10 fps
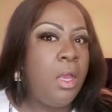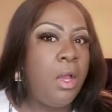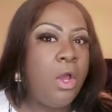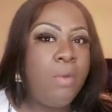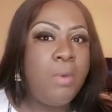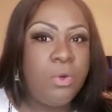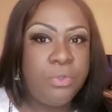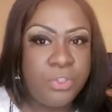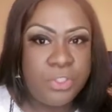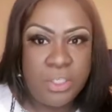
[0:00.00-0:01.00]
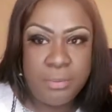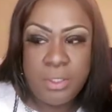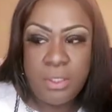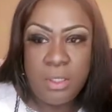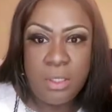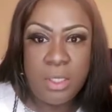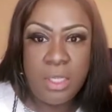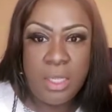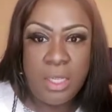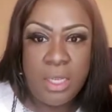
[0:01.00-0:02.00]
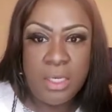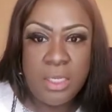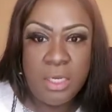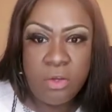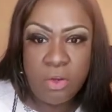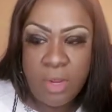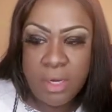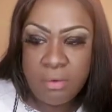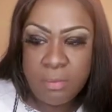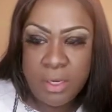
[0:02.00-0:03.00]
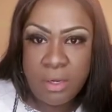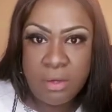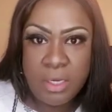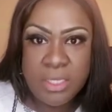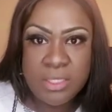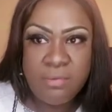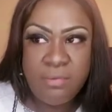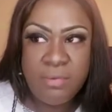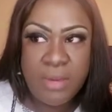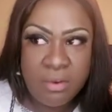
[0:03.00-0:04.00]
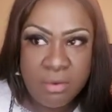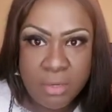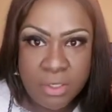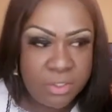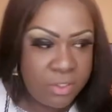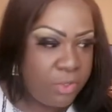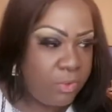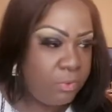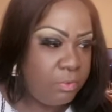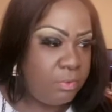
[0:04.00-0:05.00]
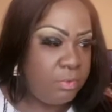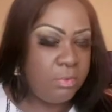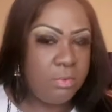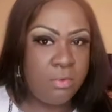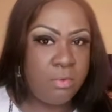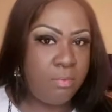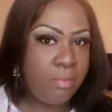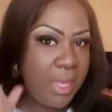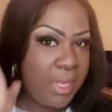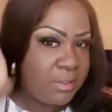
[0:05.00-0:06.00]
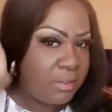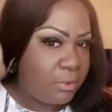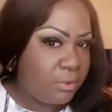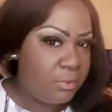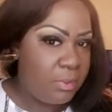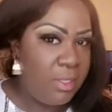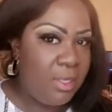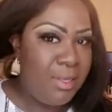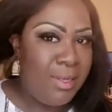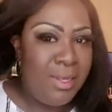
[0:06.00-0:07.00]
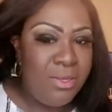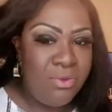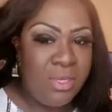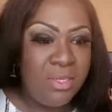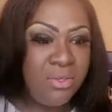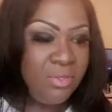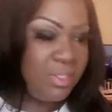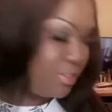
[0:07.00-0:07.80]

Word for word: Home ownership and getting your credit repaired is very much so possible. And you can do this